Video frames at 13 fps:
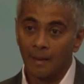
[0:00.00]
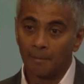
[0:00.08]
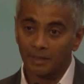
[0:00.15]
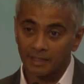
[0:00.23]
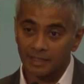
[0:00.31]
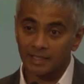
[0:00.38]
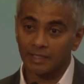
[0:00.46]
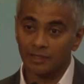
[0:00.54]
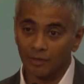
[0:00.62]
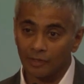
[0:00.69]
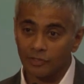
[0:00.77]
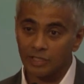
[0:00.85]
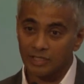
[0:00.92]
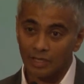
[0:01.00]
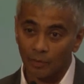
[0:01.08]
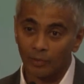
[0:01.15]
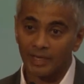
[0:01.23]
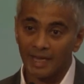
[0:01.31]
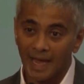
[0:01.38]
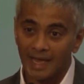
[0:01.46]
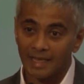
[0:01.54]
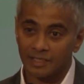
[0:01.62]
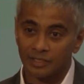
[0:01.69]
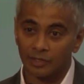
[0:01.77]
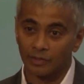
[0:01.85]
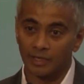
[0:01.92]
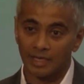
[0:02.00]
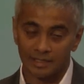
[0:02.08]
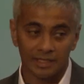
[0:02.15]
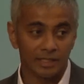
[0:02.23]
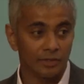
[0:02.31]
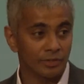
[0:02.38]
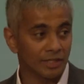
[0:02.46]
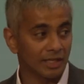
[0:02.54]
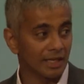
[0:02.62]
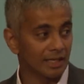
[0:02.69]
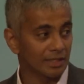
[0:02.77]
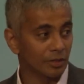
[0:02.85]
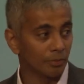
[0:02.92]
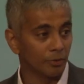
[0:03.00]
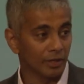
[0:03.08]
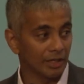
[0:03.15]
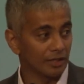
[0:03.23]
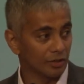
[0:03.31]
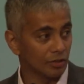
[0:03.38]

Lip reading: But the technology is only as good as the use case you're putting it